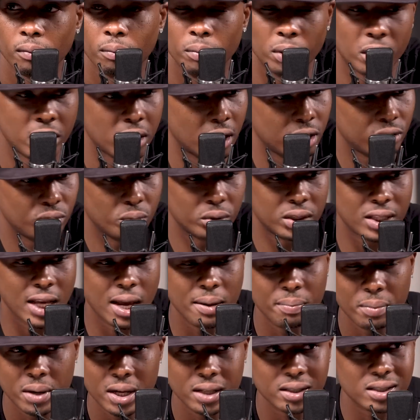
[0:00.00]
Because with
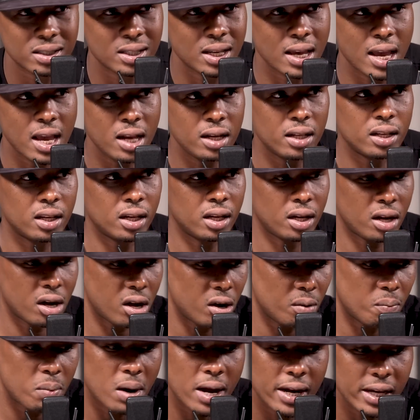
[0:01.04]
that much talent and
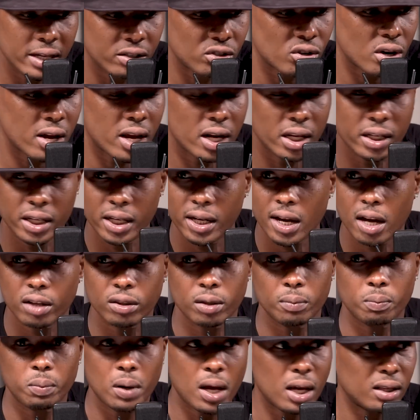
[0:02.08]
everybody trying to get out
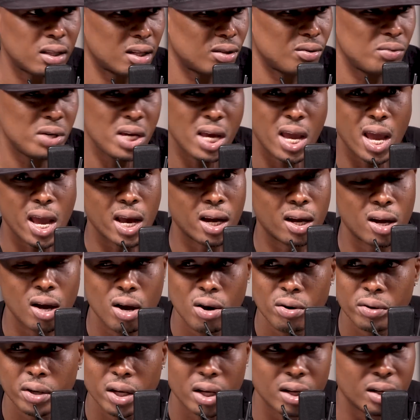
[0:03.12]
the block, like, we had
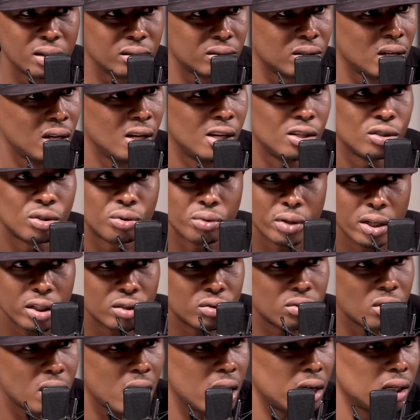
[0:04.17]
go-getters. Trick's
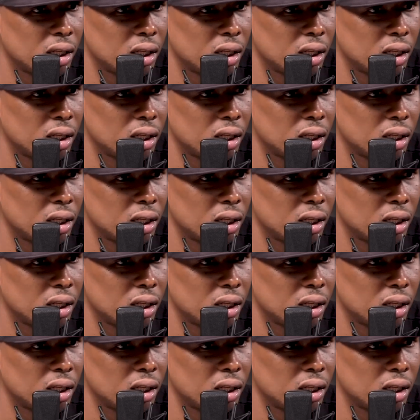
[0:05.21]
trying